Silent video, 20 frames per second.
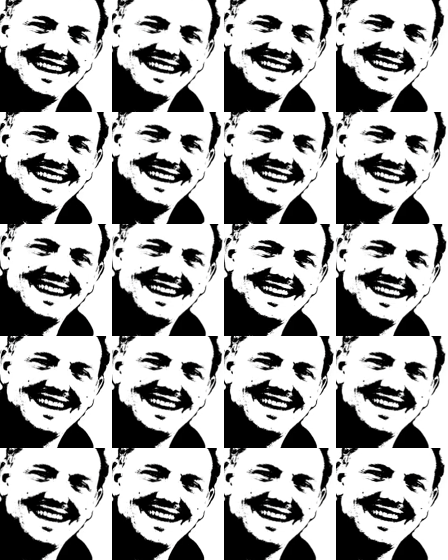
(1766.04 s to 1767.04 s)
I understand. All
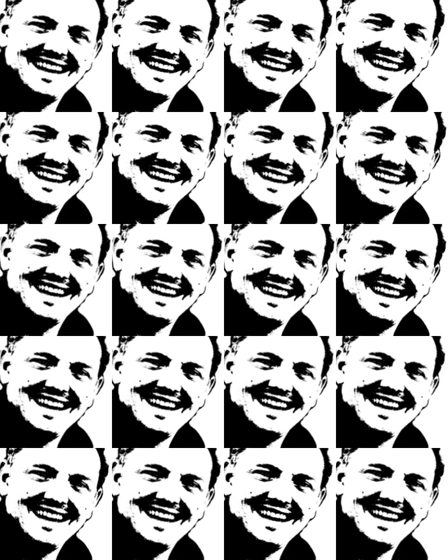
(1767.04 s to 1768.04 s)
right, stay off the
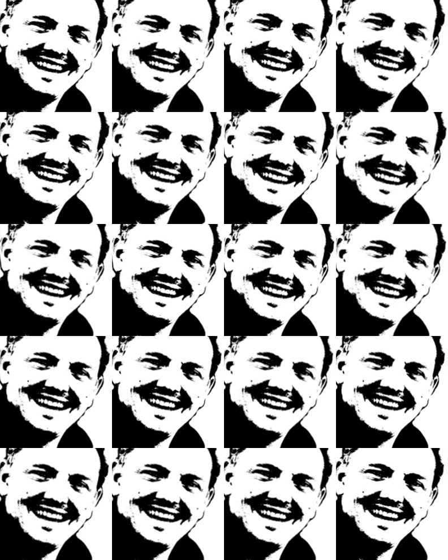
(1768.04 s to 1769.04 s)
curbs.
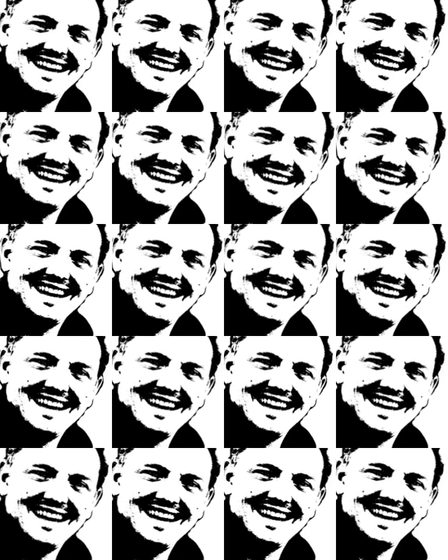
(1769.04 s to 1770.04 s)
Clipsal's.
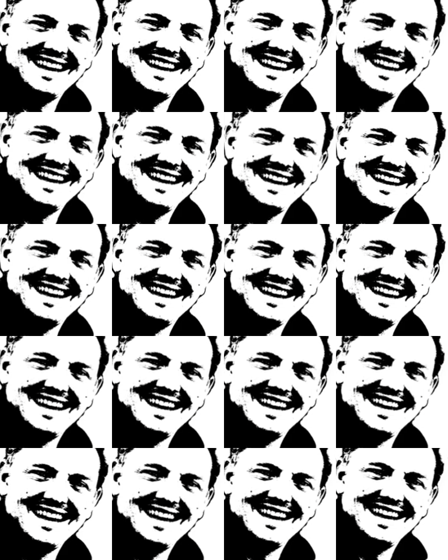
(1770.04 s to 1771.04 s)
How many times
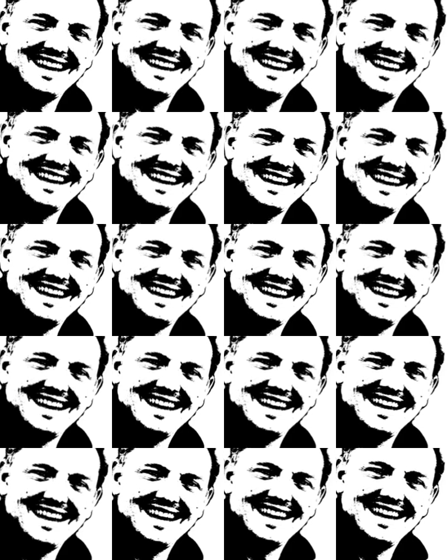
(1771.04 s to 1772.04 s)
you see some people go
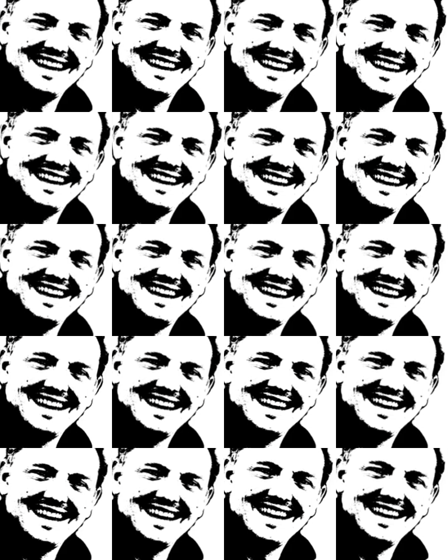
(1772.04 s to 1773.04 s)
over those curbs
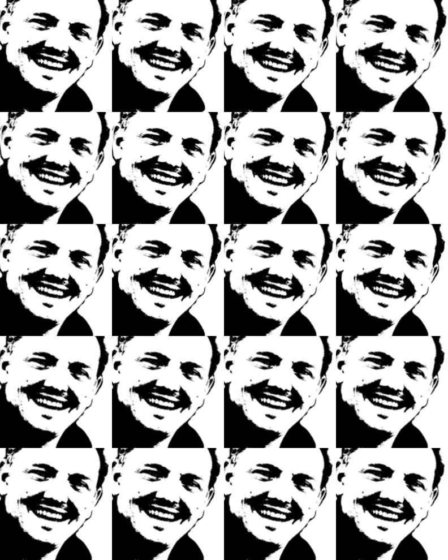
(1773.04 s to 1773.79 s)
and they don't get a strike?